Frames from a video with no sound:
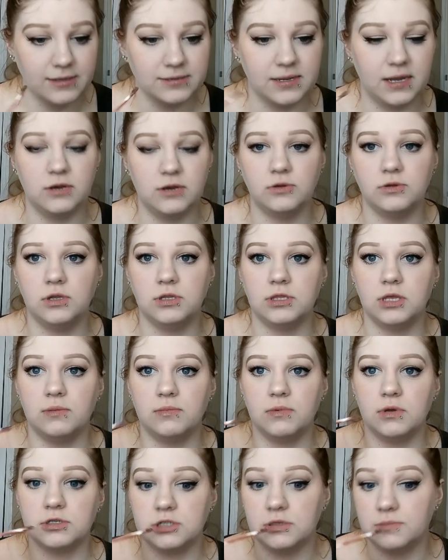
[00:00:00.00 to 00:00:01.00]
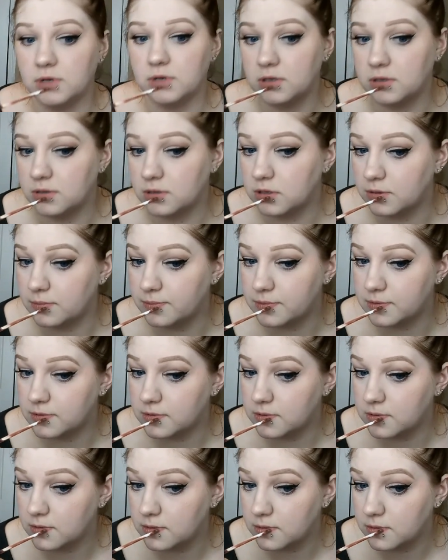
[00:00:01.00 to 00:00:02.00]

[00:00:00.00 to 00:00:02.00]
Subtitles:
because I don't need that much on my lips.